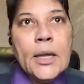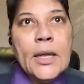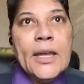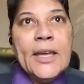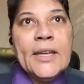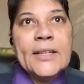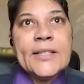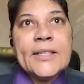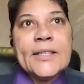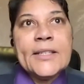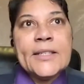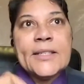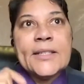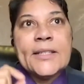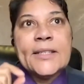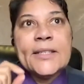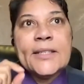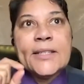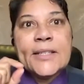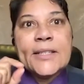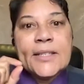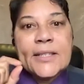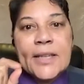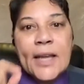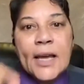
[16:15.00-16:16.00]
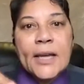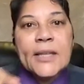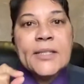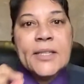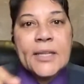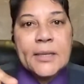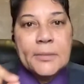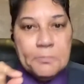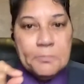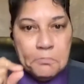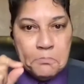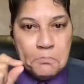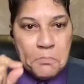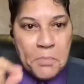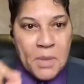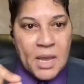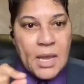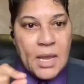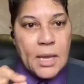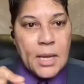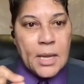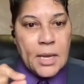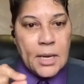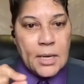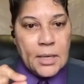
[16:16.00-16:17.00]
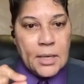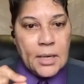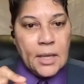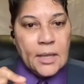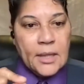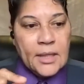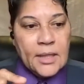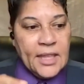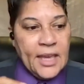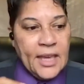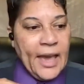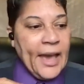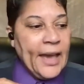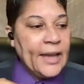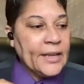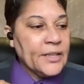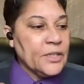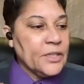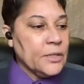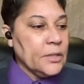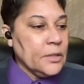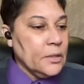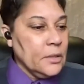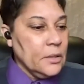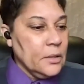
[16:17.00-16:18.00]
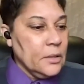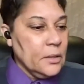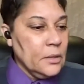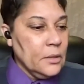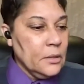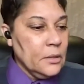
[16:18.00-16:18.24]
it doesn't mean that